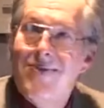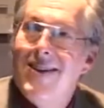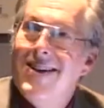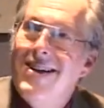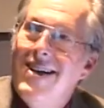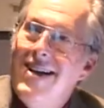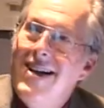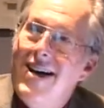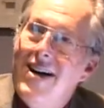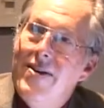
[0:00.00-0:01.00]
minute.
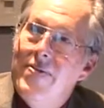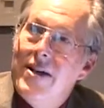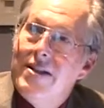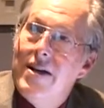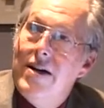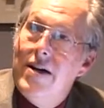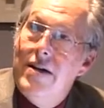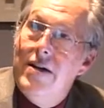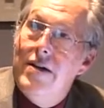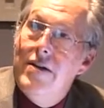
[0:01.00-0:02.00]
That there are
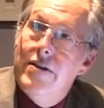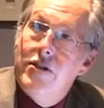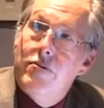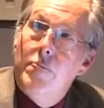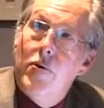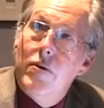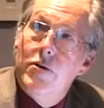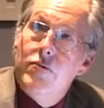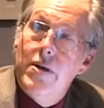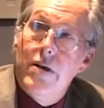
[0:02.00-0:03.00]
this report
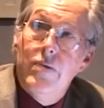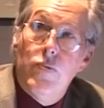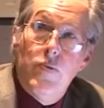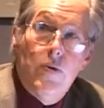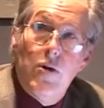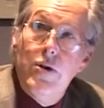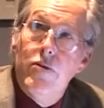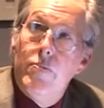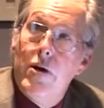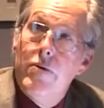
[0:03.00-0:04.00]
was written, the Working
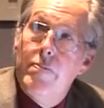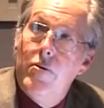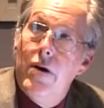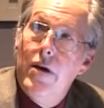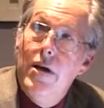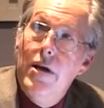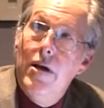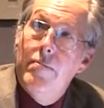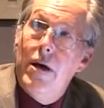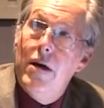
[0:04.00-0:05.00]
Group 1 report,
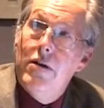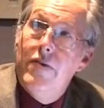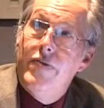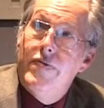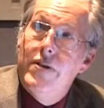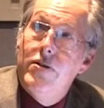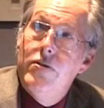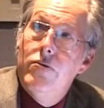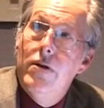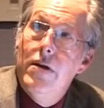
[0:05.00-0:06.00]
by
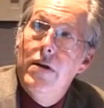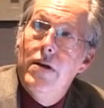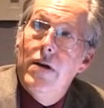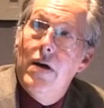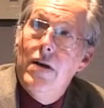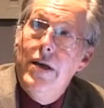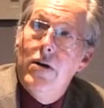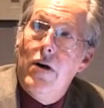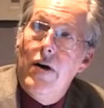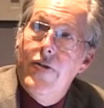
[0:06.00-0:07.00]
152
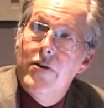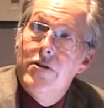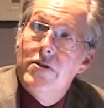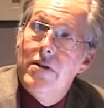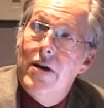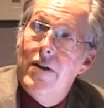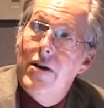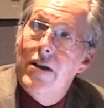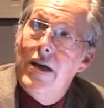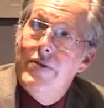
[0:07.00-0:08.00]
lead authors.
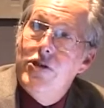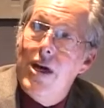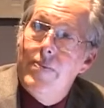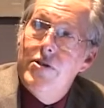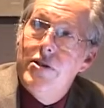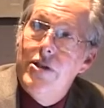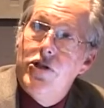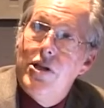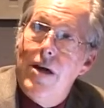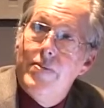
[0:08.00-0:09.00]
There are 11 chapters.
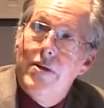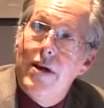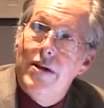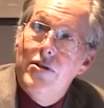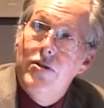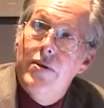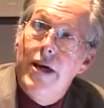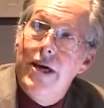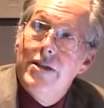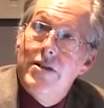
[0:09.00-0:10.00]
Each chapter had 2
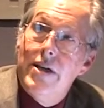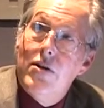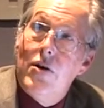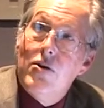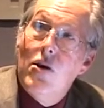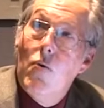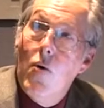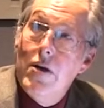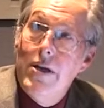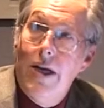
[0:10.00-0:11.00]
heads. They're called
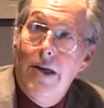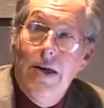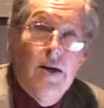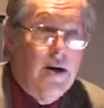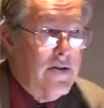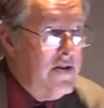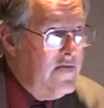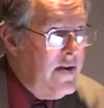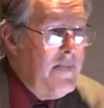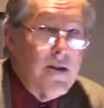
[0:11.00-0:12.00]
coordinating lead authors. It's
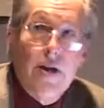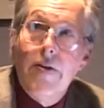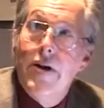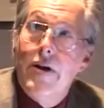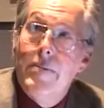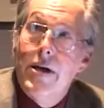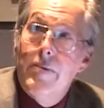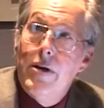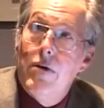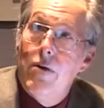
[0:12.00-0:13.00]
very much like the Army.
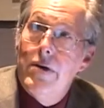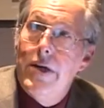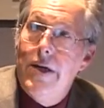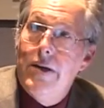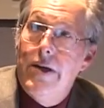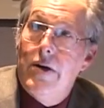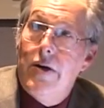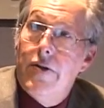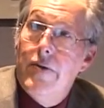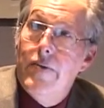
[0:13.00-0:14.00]
I'm a coordinating lead
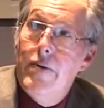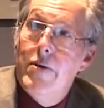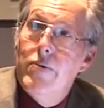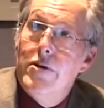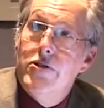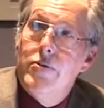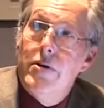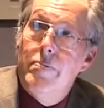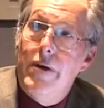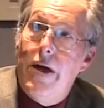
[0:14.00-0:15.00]
author. We were the ones who
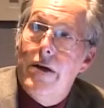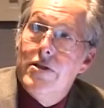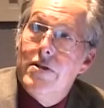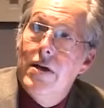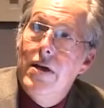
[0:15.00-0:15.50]
were in Paris.